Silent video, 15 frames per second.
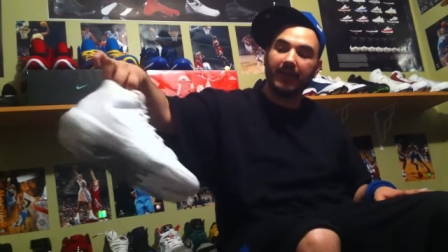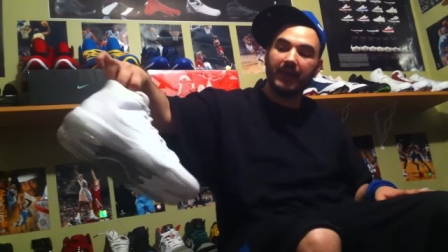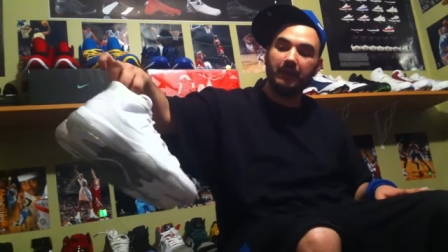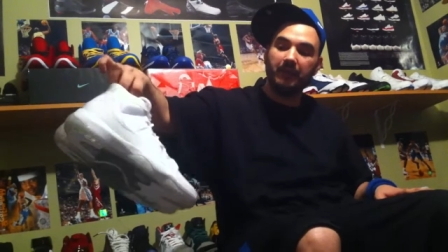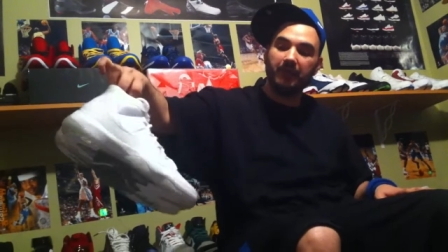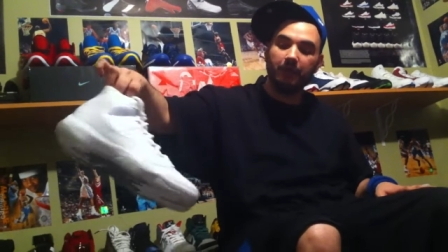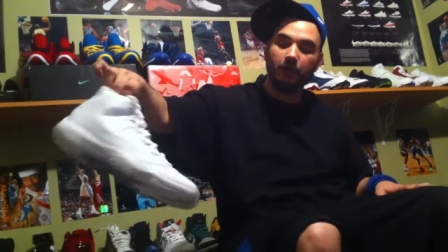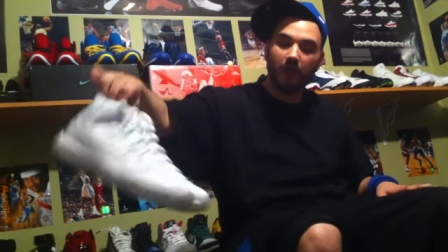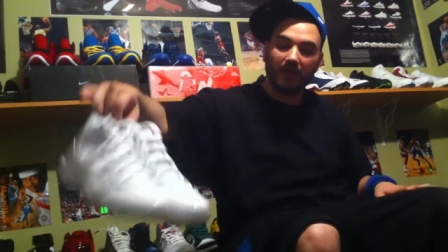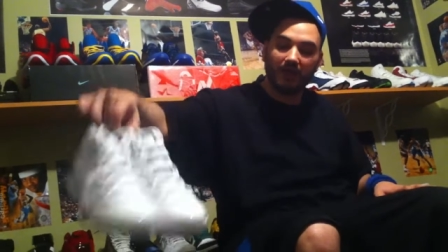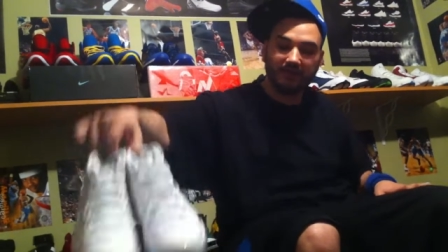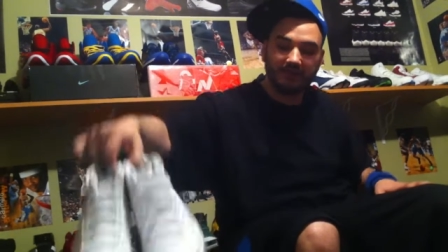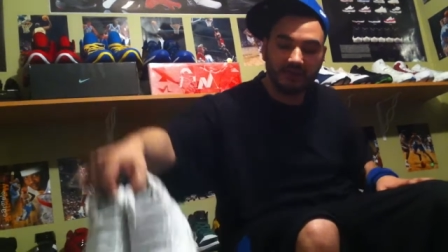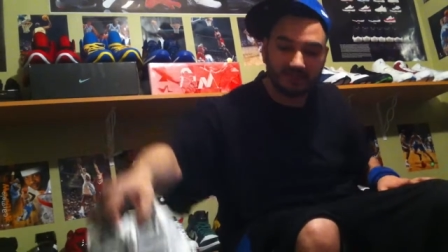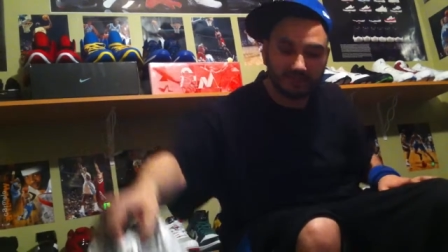Anybody who
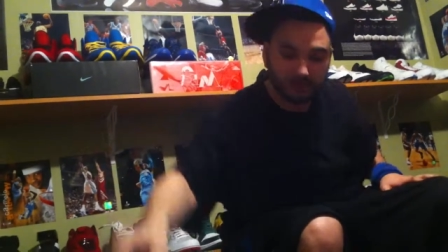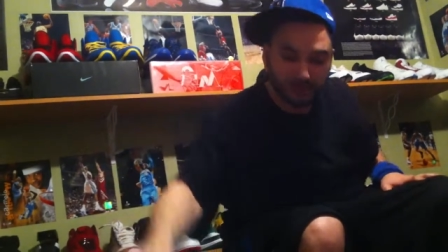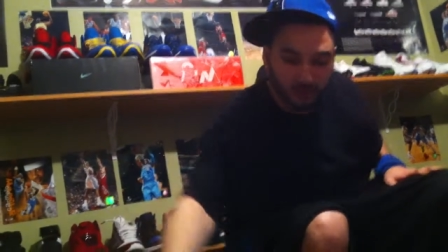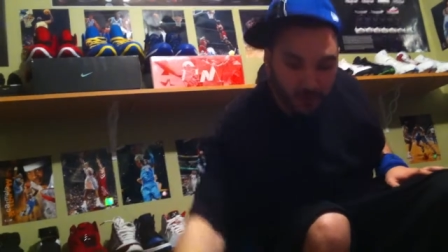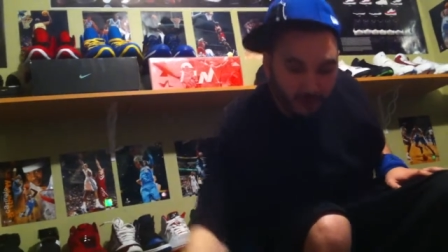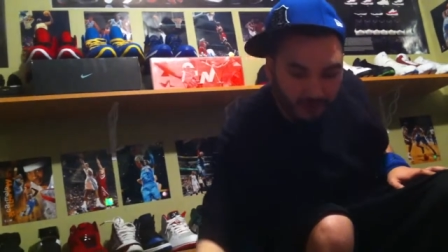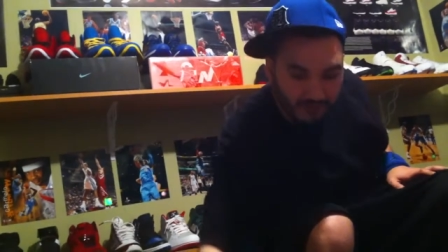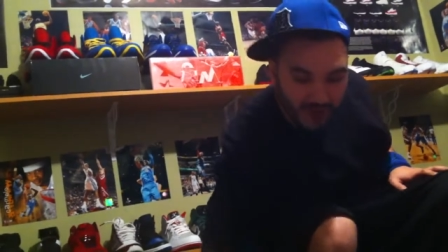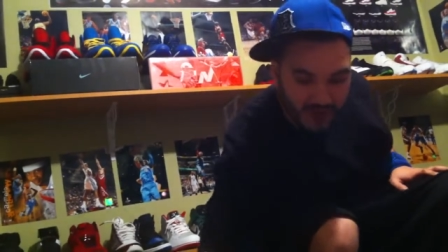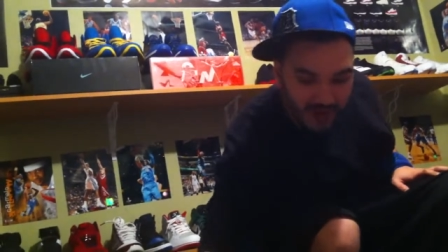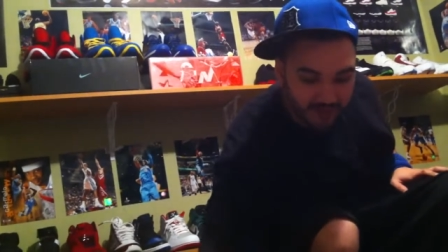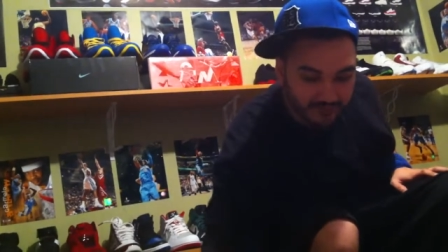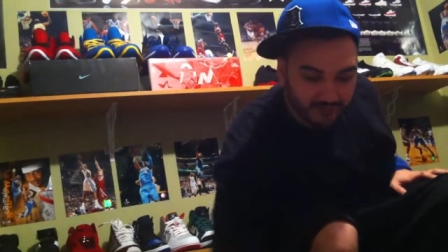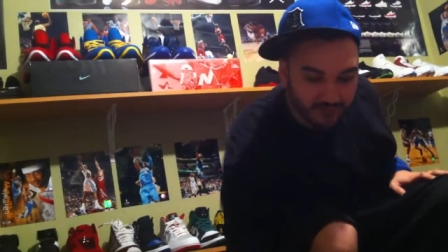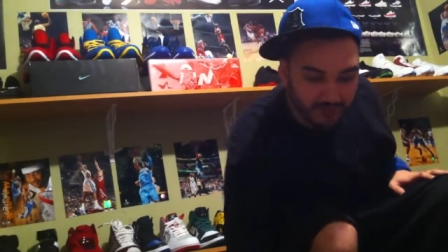wants these,
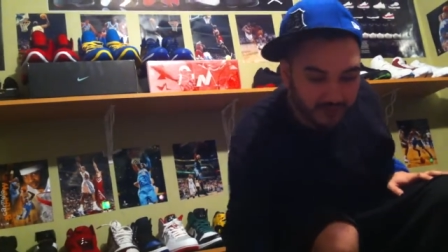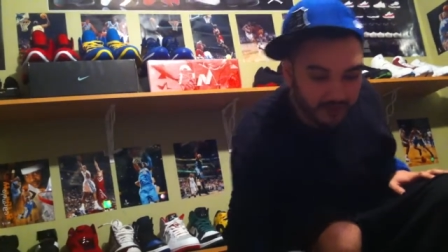205,